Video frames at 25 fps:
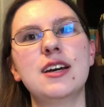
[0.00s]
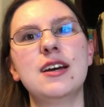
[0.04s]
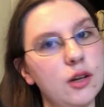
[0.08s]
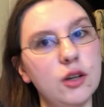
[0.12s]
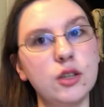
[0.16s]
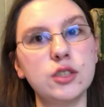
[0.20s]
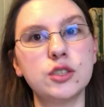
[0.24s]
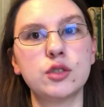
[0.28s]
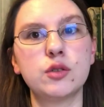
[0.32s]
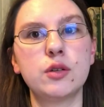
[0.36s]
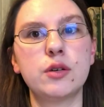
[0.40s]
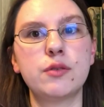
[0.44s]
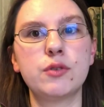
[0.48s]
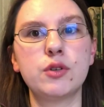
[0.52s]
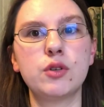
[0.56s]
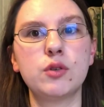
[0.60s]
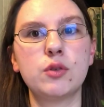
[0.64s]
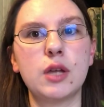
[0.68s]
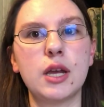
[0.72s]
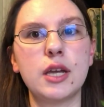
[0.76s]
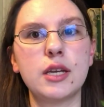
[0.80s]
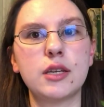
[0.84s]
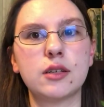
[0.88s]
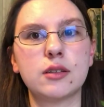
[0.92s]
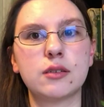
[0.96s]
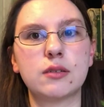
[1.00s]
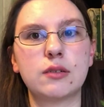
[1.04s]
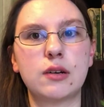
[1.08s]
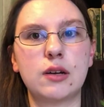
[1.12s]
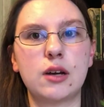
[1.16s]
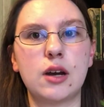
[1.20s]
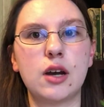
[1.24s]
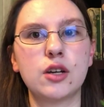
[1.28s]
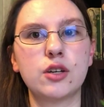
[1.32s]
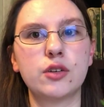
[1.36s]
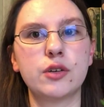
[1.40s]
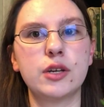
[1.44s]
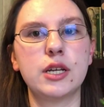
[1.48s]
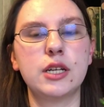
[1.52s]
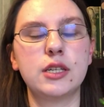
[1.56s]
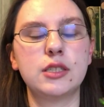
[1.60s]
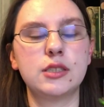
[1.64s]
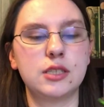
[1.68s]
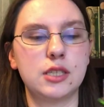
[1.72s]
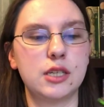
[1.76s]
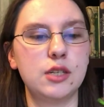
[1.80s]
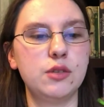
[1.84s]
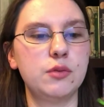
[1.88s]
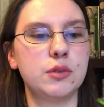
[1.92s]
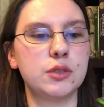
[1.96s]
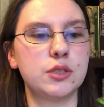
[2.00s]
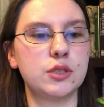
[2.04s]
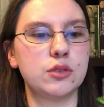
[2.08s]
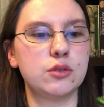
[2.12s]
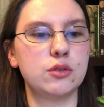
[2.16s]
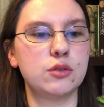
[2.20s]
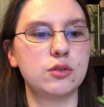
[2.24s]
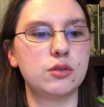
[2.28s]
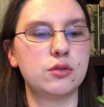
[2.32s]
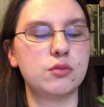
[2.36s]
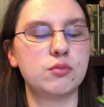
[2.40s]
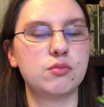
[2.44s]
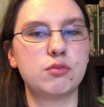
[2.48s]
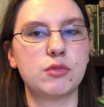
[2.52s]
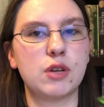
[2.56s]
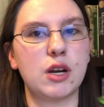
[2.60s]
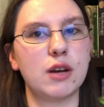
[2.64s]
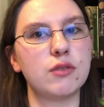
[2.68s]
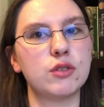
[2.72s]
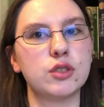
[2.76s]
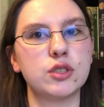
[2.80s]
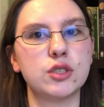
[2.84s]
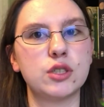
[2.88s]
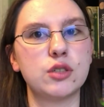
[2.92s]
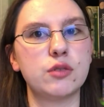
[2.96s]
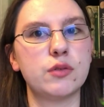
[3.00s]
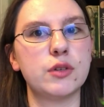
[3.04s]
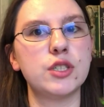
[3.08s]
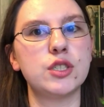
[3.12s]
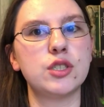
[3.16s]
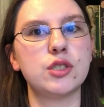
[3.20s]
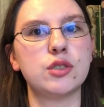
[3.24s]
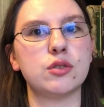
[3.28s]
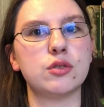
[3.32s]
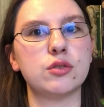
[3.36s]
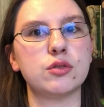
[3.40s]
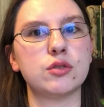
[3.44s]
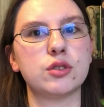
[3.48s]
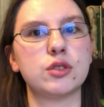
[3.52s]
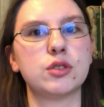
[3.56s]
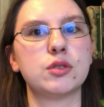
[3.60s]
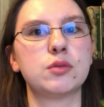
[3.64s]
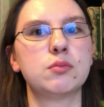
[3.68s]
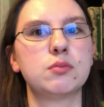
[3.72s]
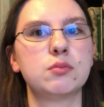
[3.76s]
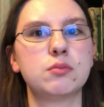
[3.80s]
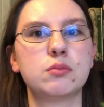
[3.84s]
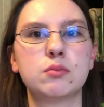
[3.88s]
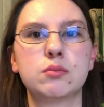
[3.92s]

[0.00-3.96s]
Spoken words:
Also, if you like Ocarina and Tin Whistle covers and originals,